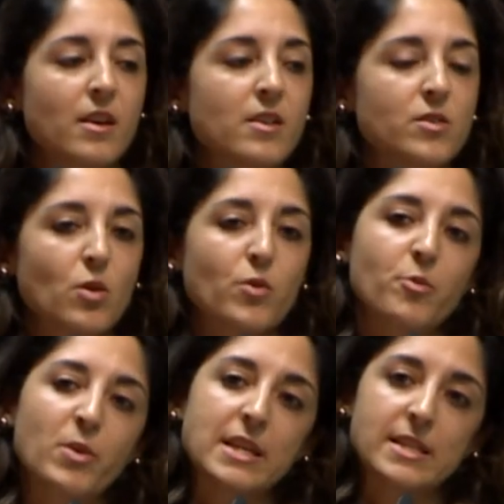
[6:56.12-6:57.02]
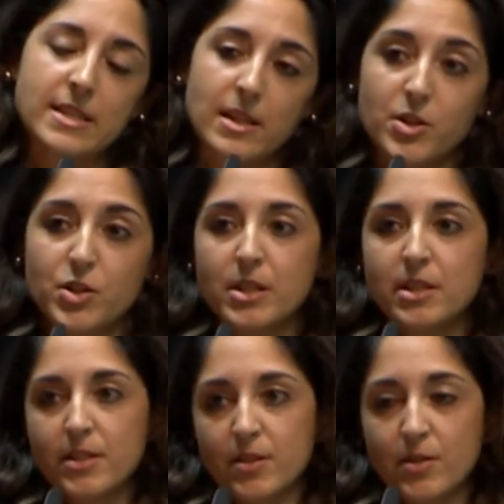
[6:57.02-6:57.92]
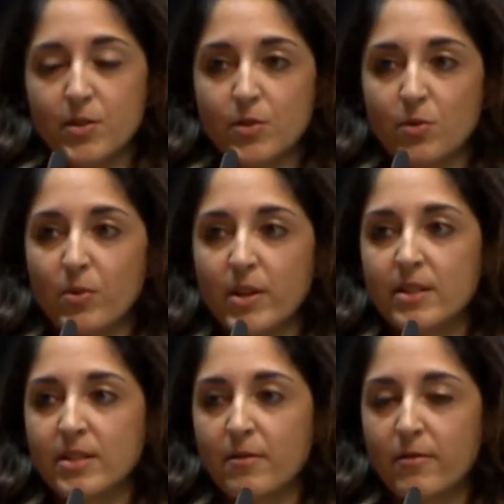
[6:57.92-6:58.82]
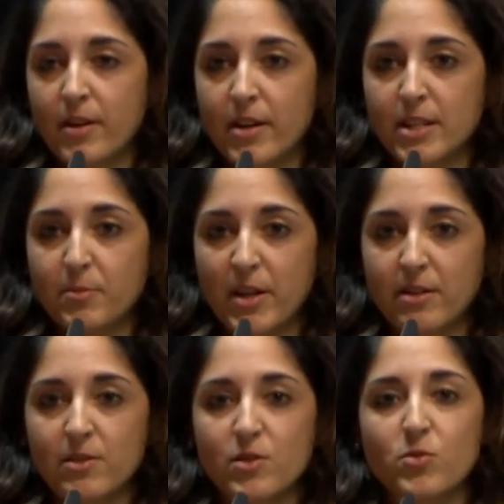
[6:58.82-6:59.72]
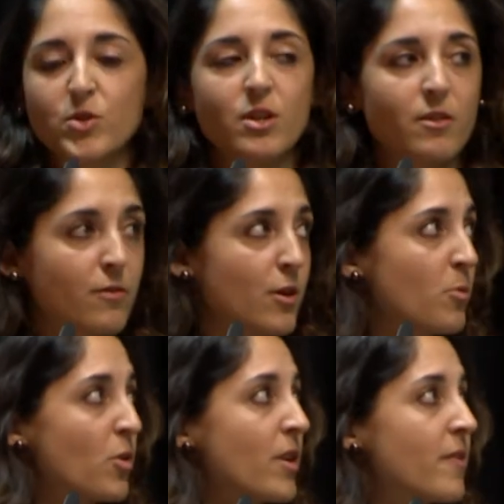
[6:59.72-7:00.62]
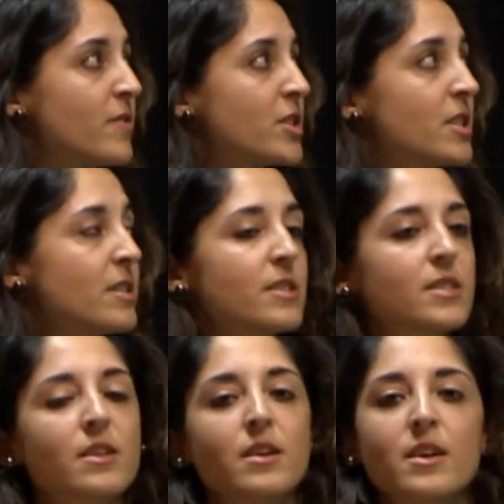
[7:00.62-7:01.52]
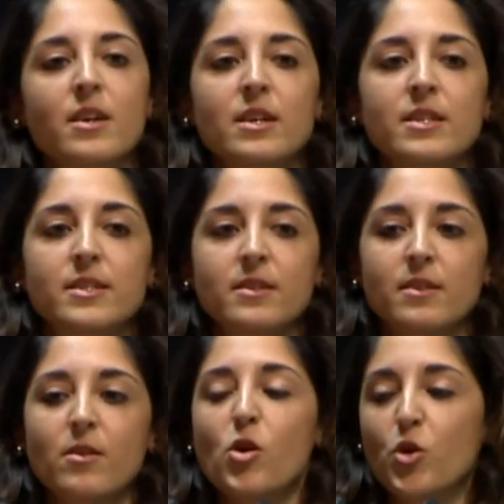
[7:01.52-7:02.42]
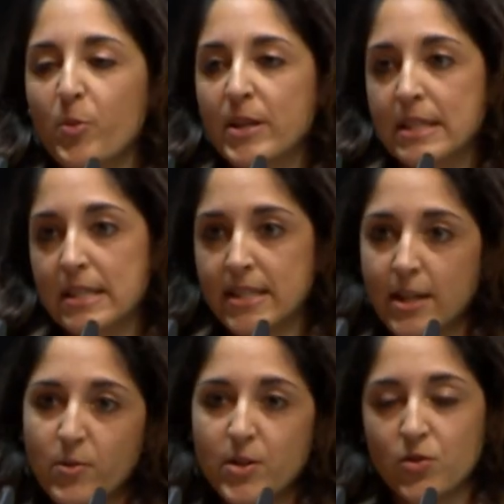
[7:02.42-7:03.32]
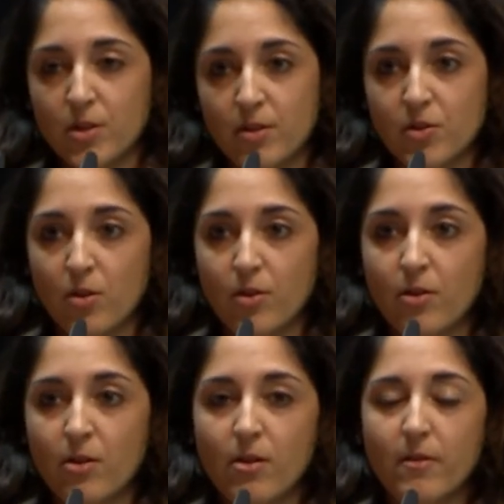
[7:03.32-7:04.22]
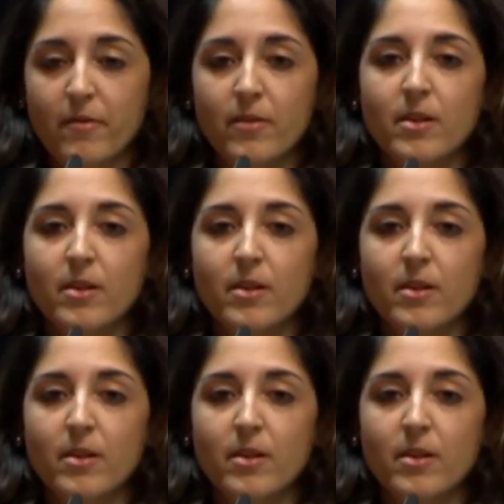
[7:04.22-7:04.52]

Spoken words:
So we replaced these electric heaters with infrared panels, which are far more efficient. The occupant can decide when to turn it on or off,